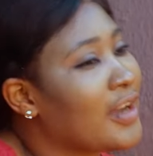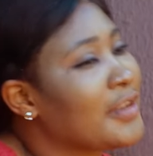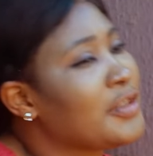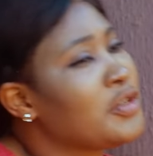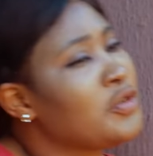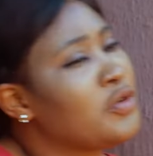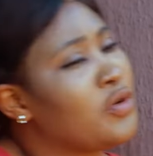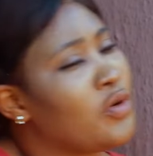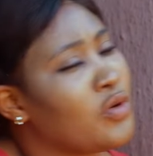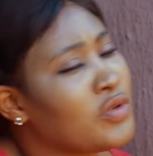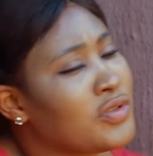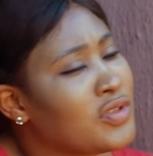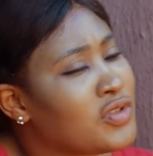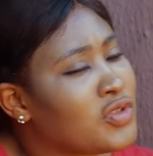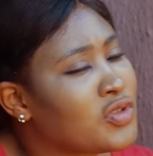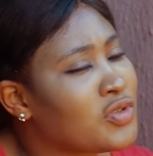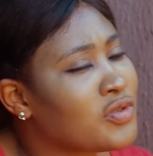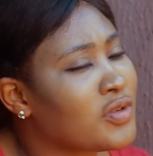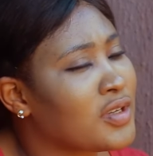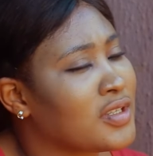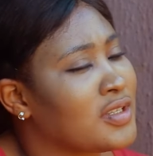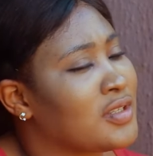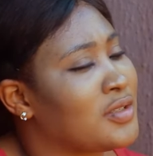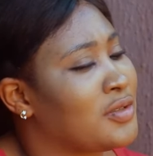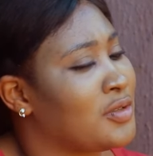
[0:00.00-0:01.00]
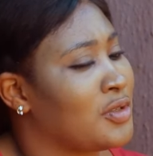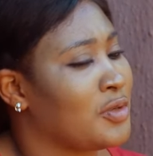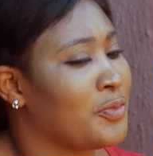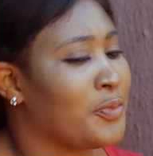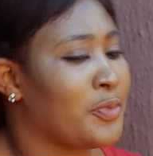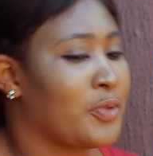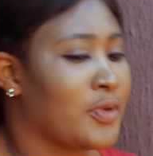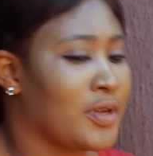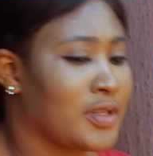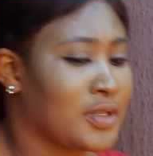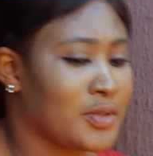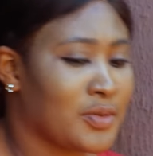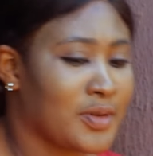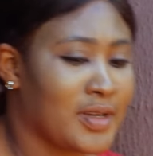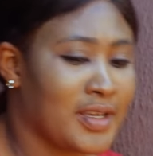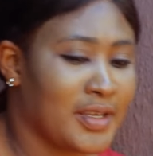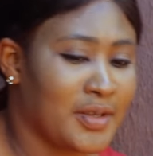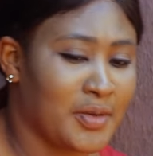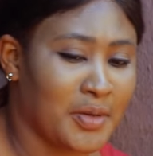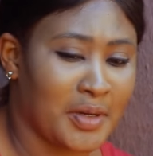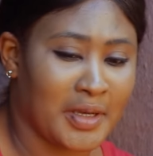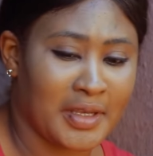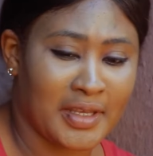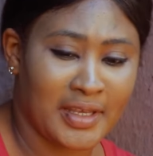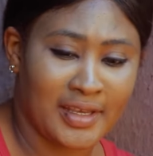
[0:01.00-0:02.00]
can you go straight to the point while
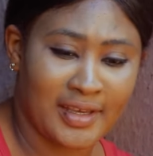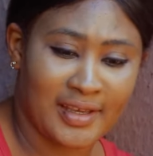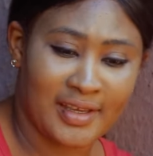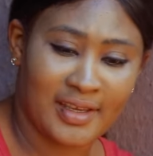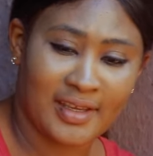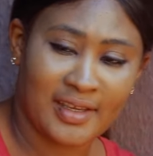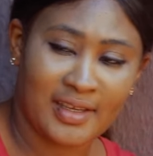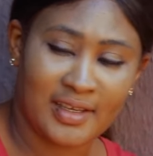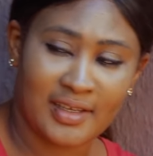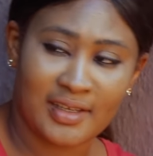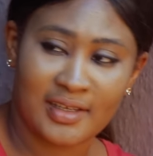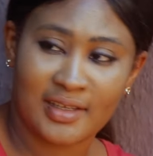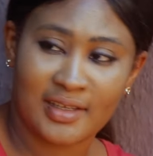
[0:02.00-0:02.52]
you're here?